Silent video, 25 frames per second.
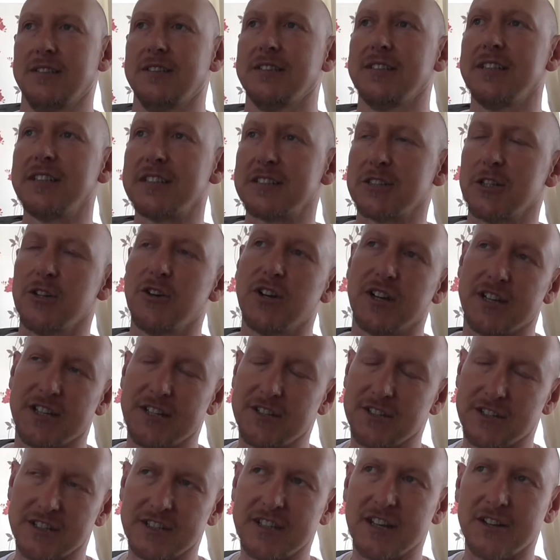it's like
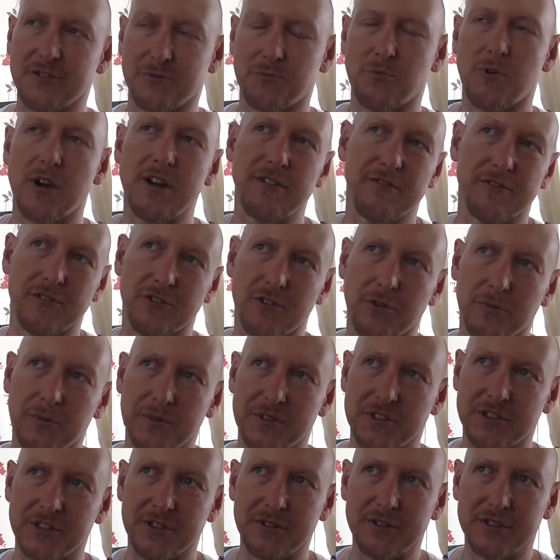it does wait for an
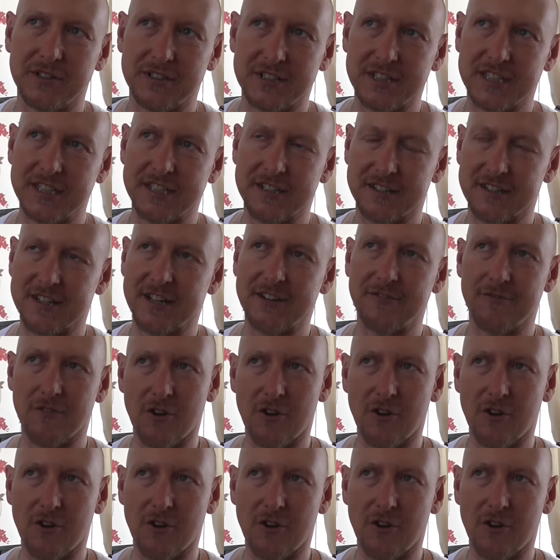opportunity to think,